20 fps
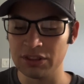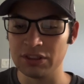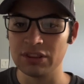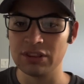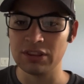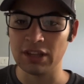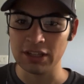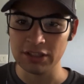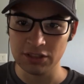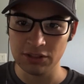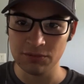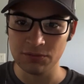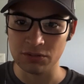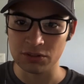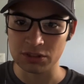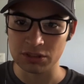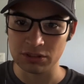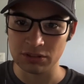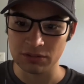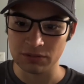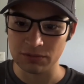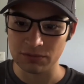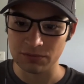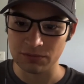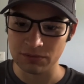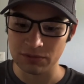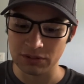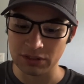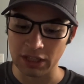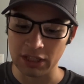Thank you
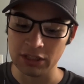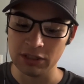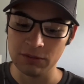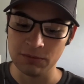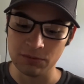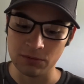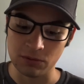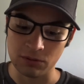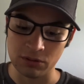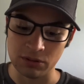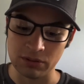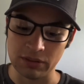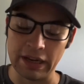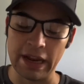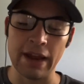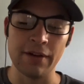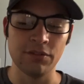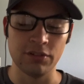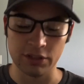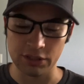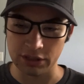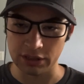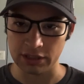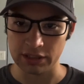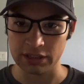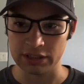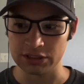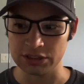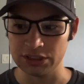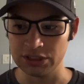for
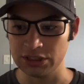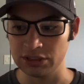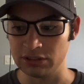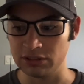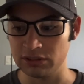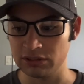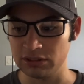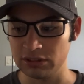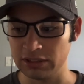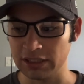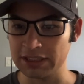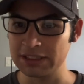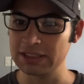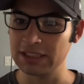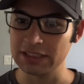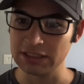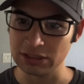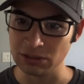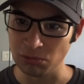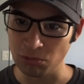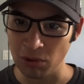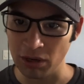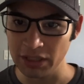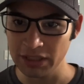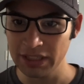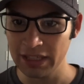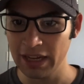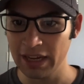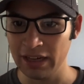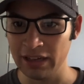everything this year. Let's get to
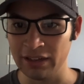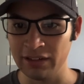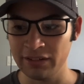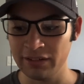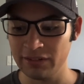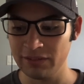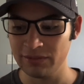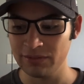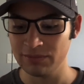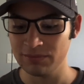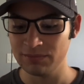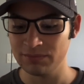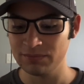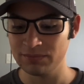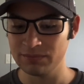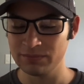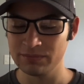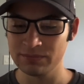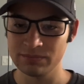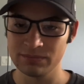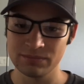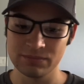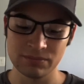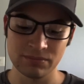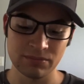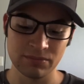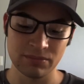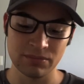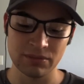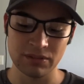1K
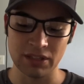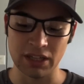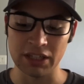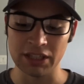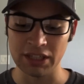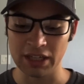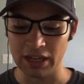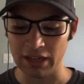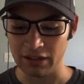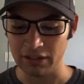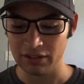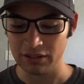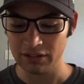again.